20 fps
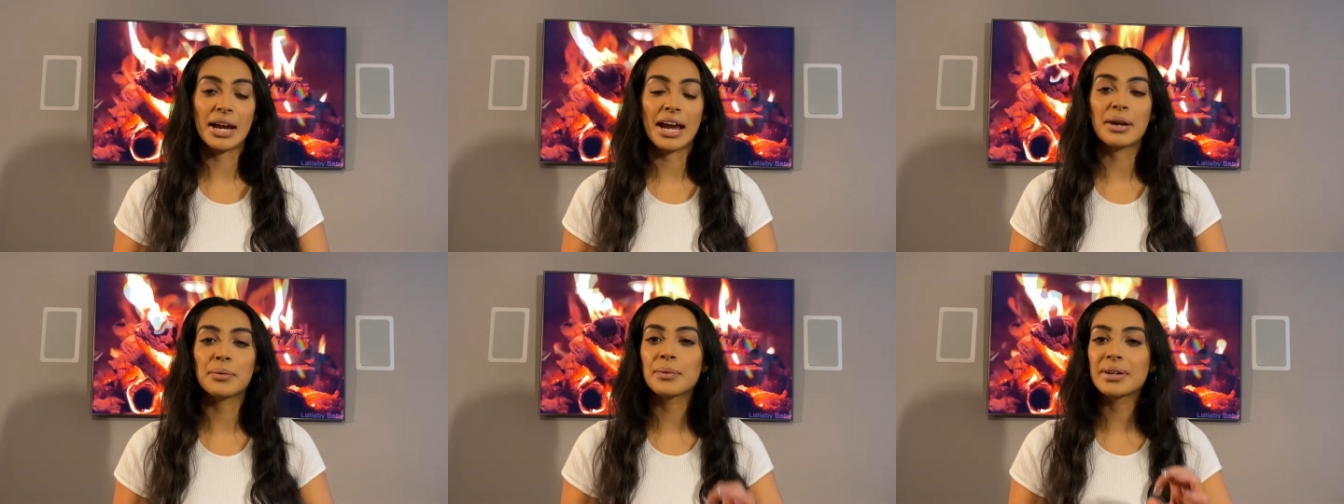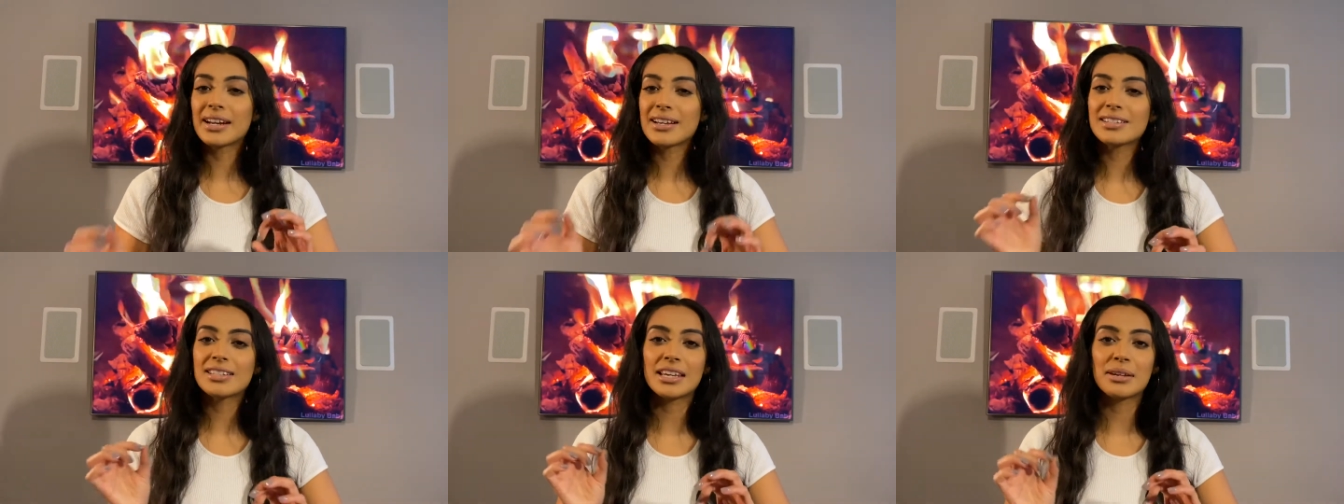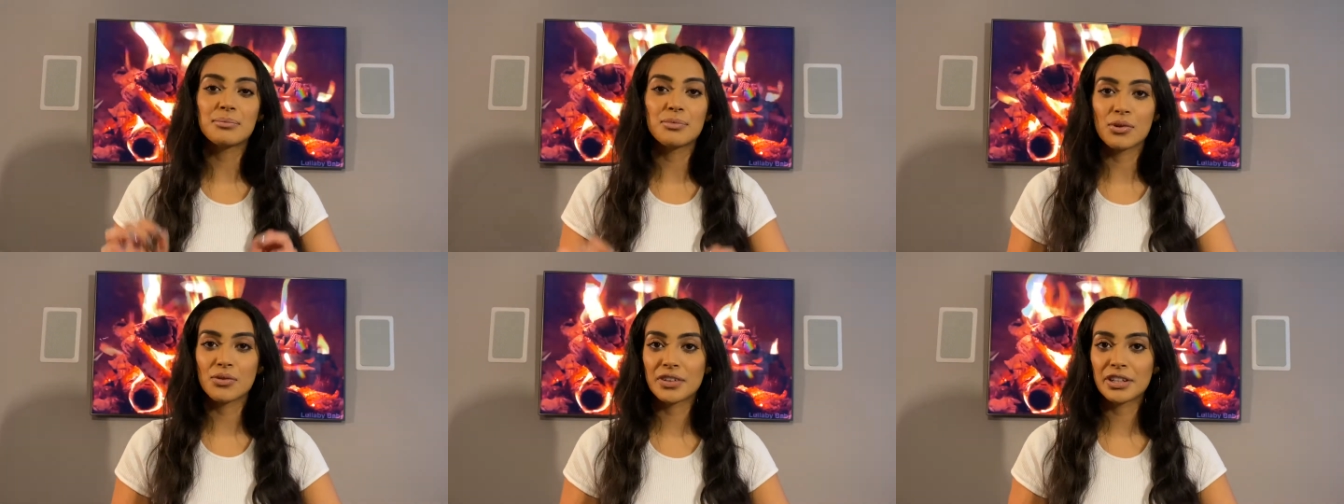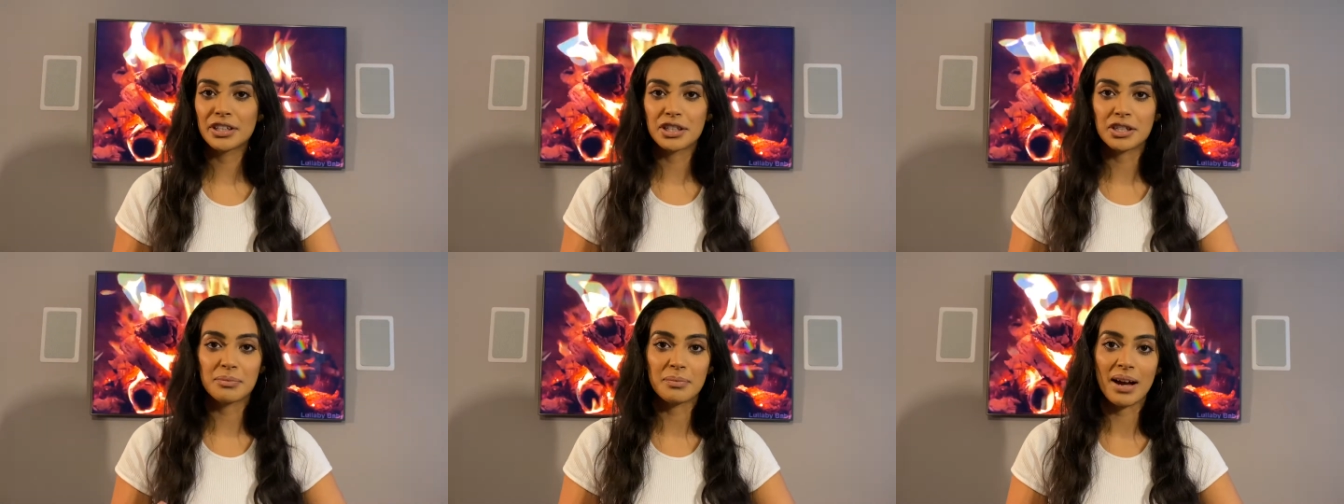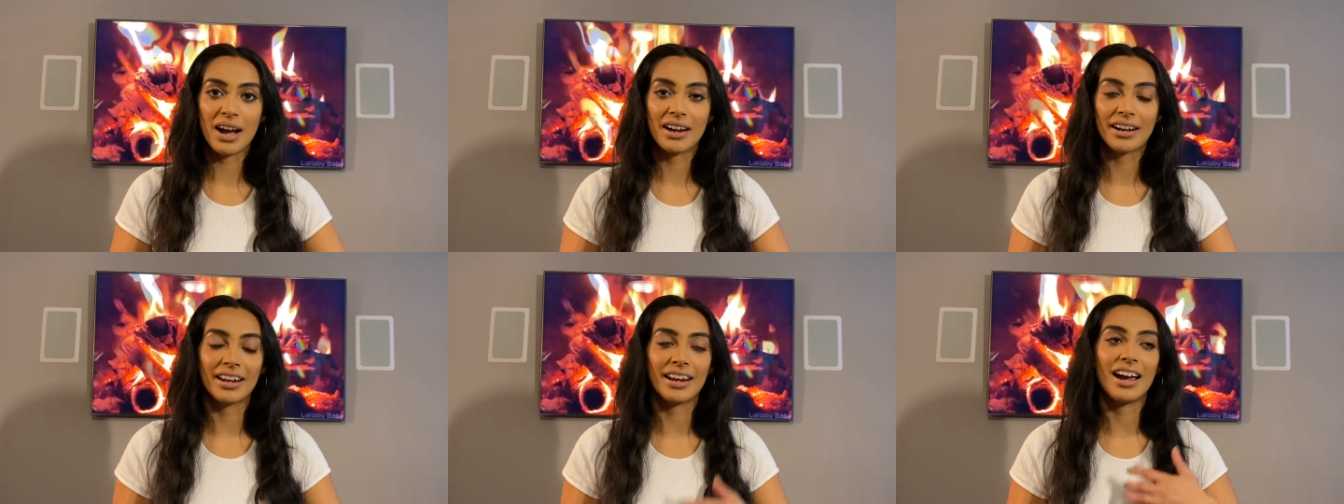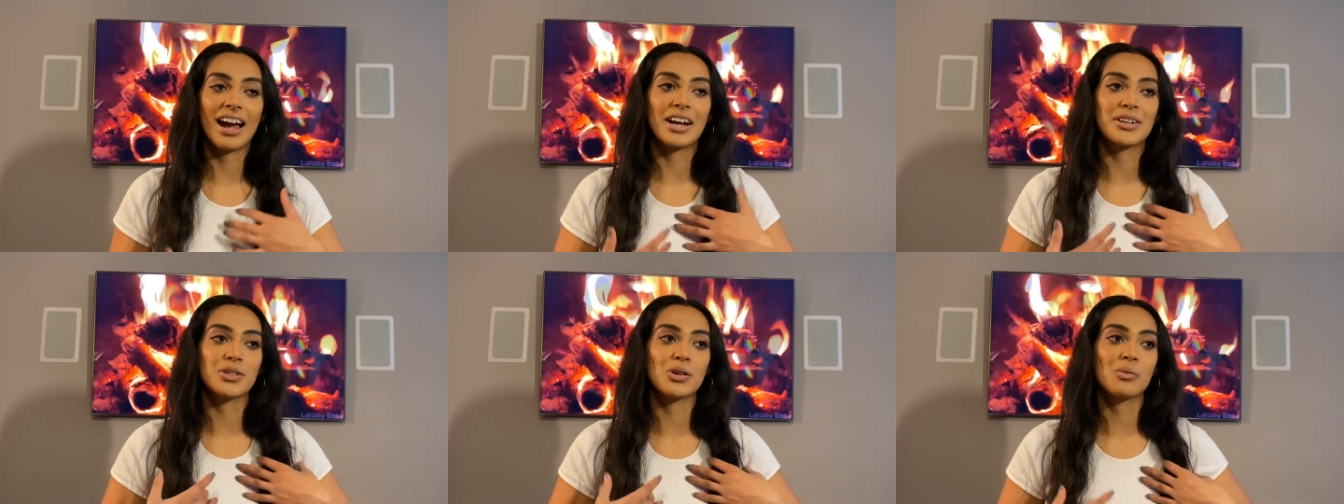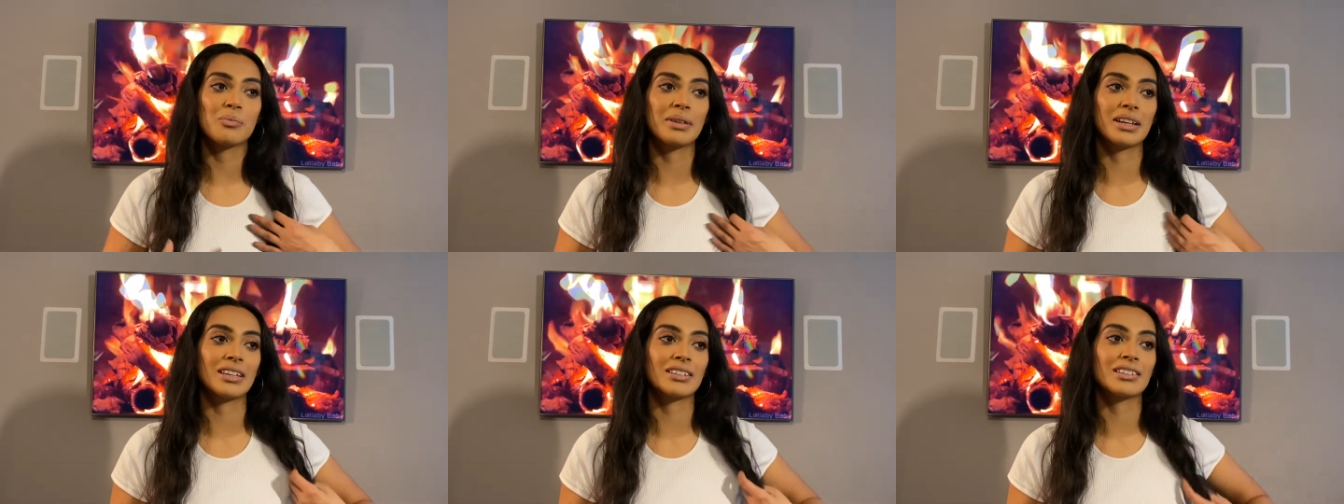And when I say moving your body, I don't
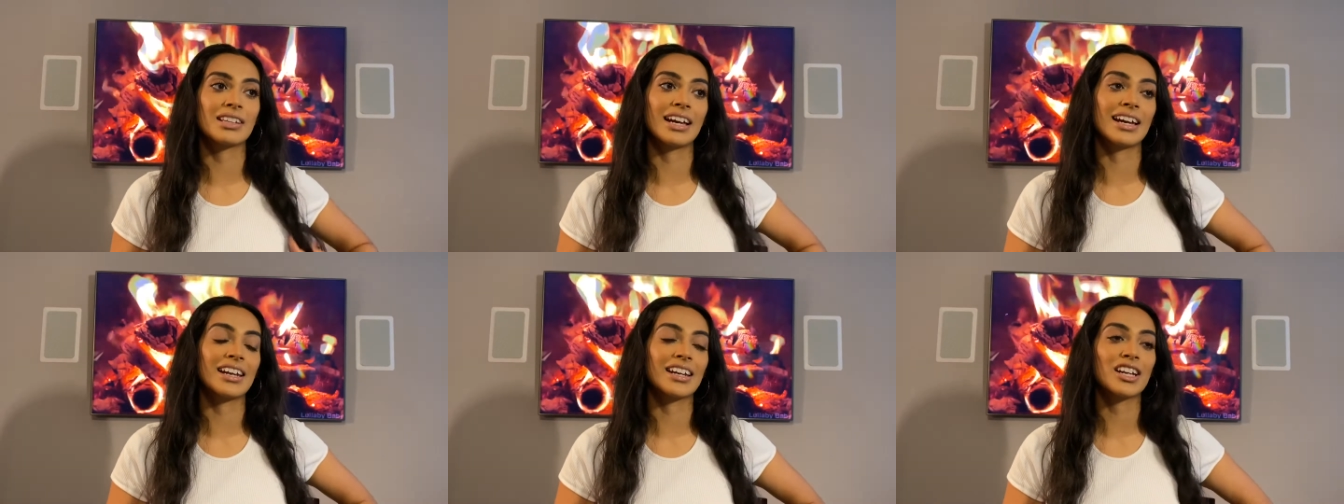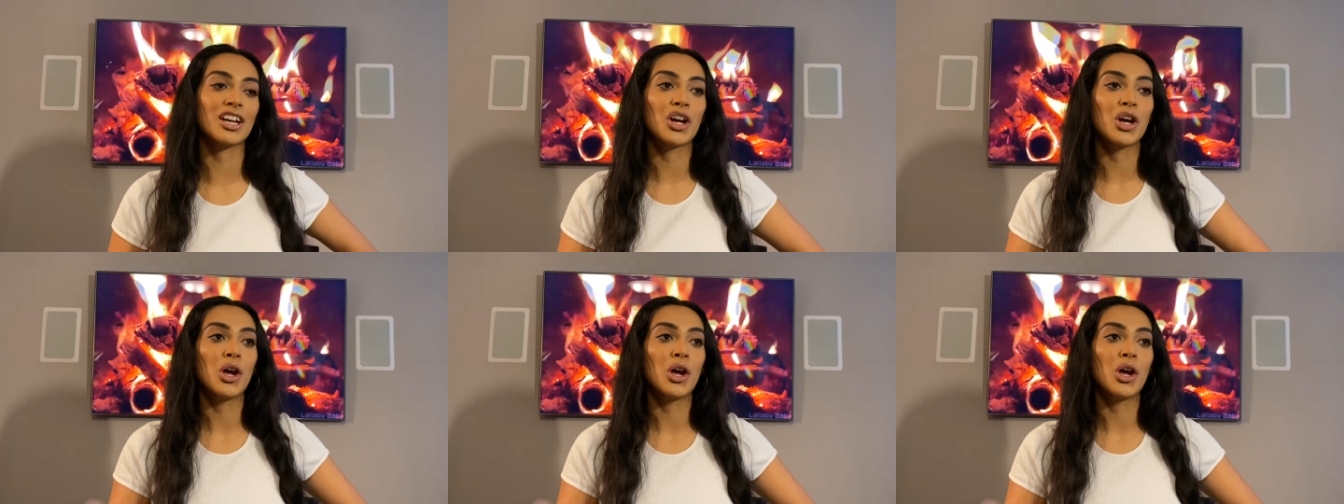mean like